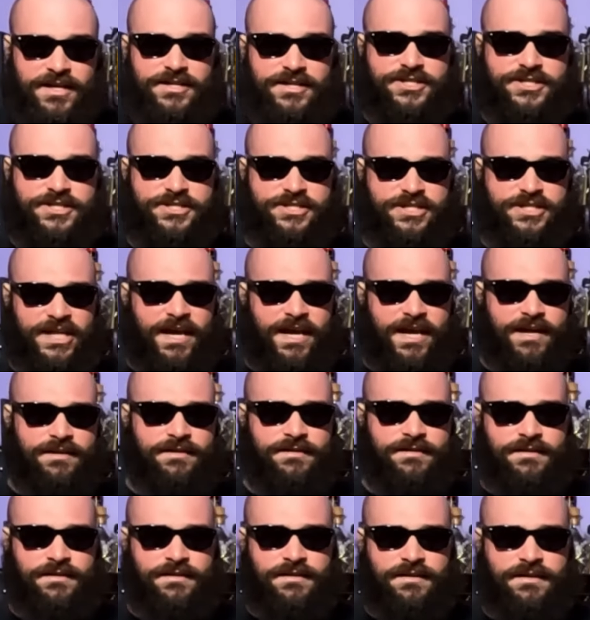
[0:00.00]
Shit.
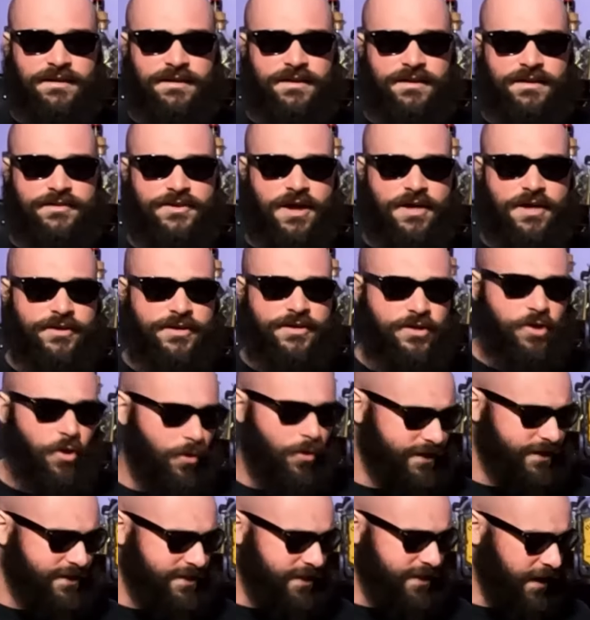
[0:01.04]
Another
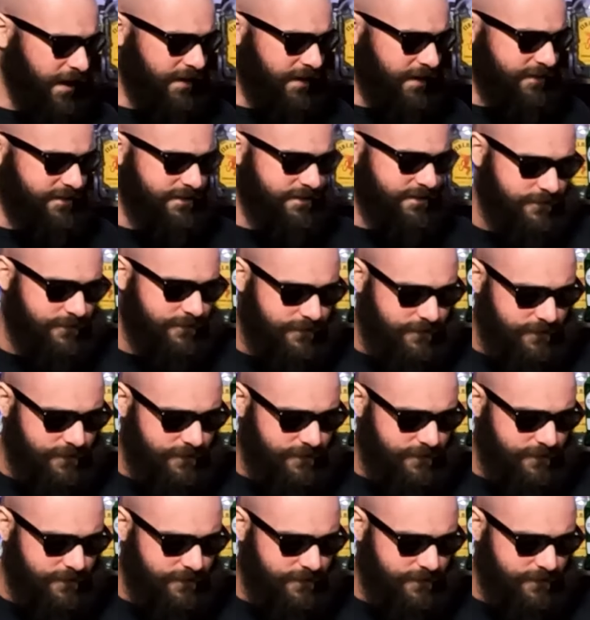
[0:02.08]
coin toss.